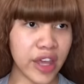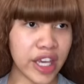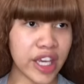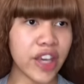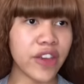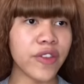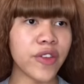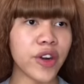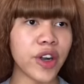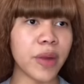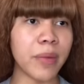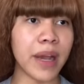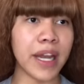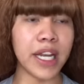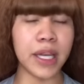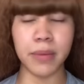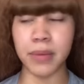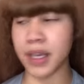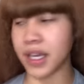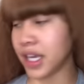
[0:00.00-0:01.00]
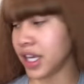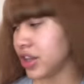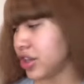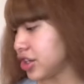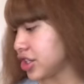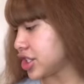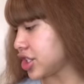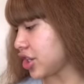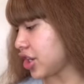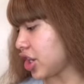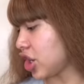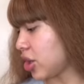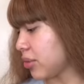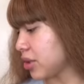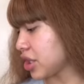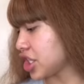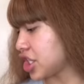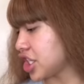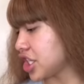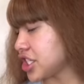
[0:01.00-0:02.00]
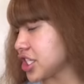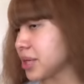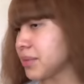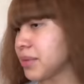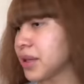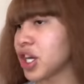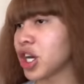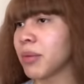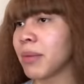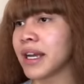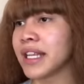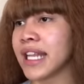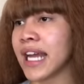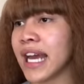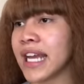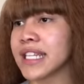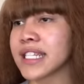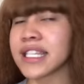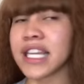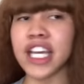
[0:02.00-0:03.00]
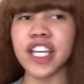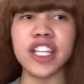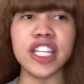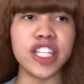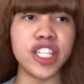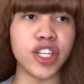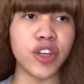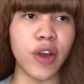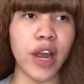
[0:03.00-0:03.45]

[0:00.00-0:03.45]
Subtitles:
Thank you for reminding me. There's 3 homework sheets up here on my desk that you need to